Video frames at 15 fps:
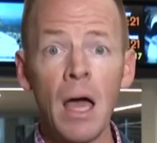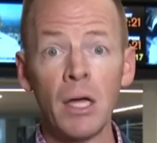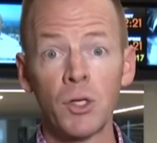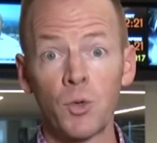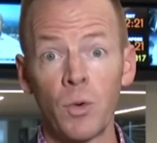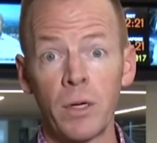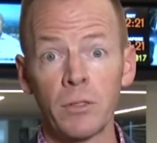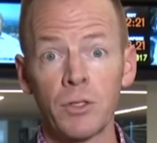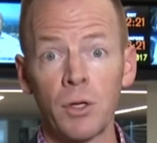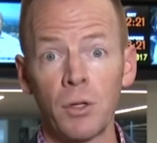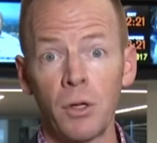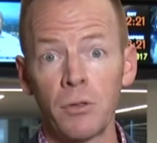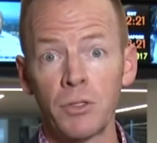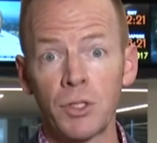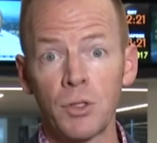Twitter's
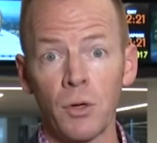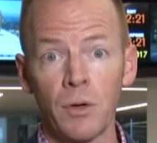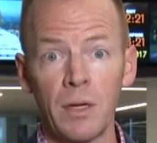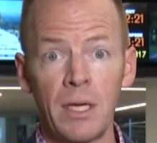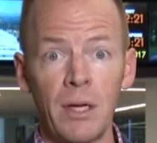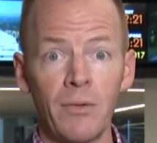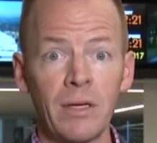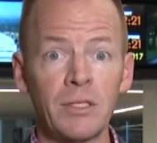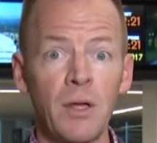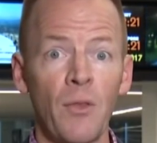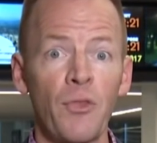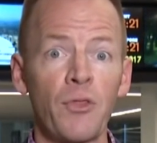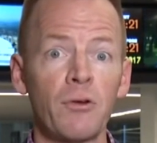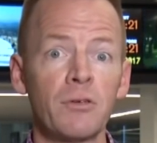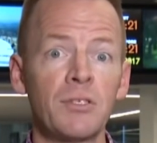closed-door hearings on
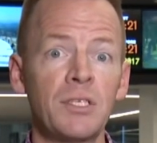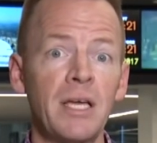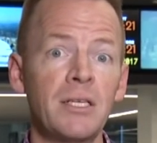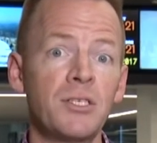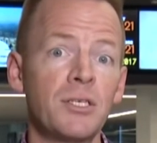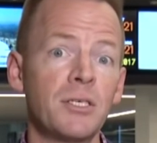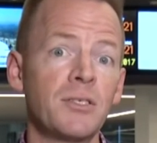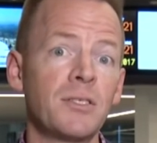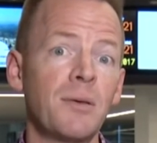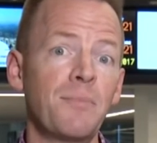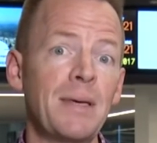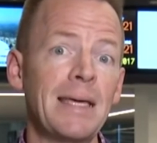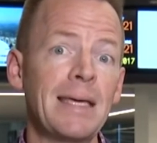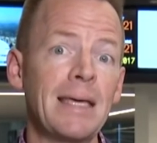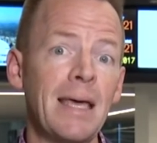Thursday, just the
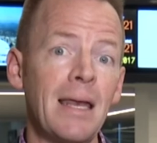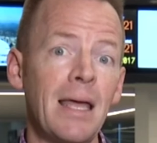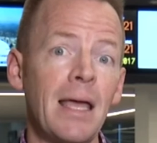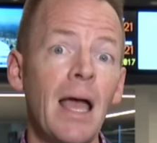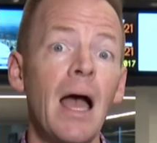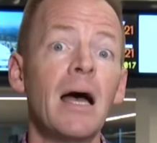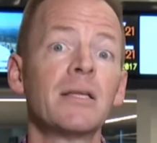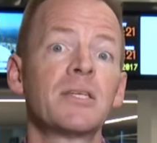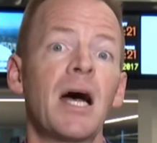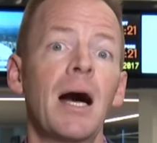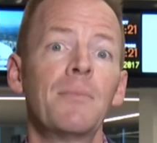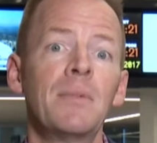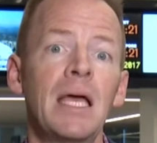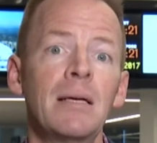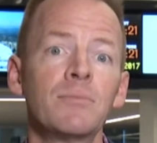beginning. Top
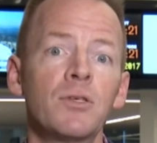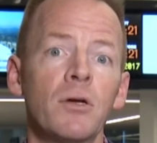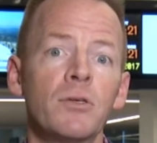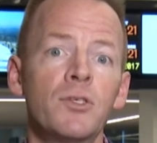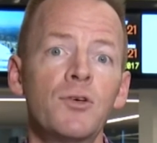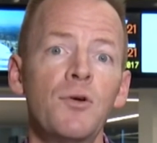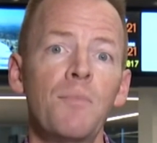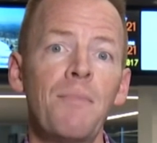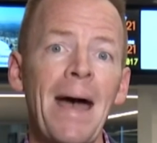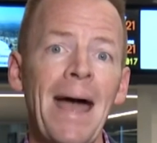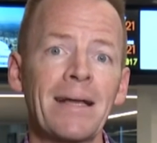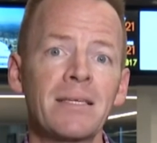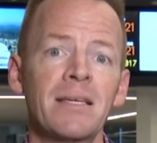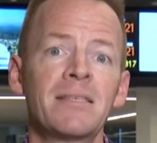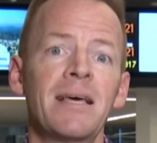names are due
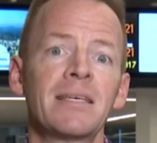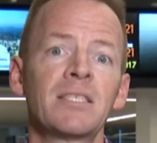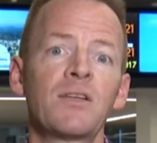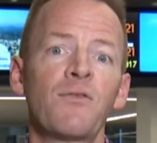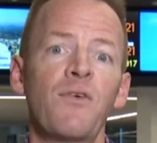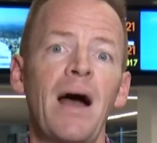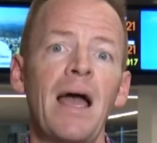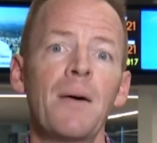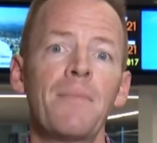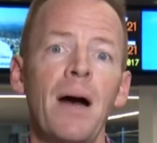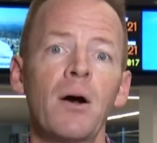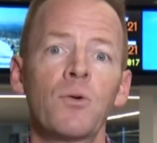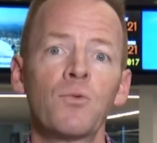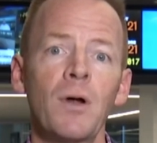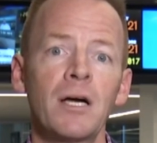back to testify
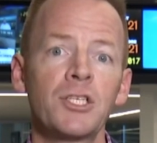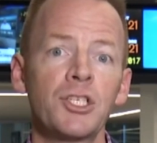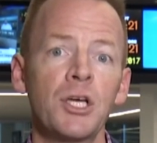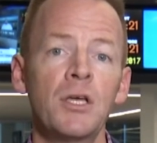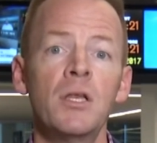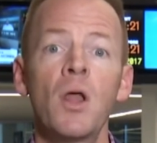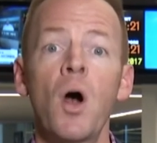about Russia in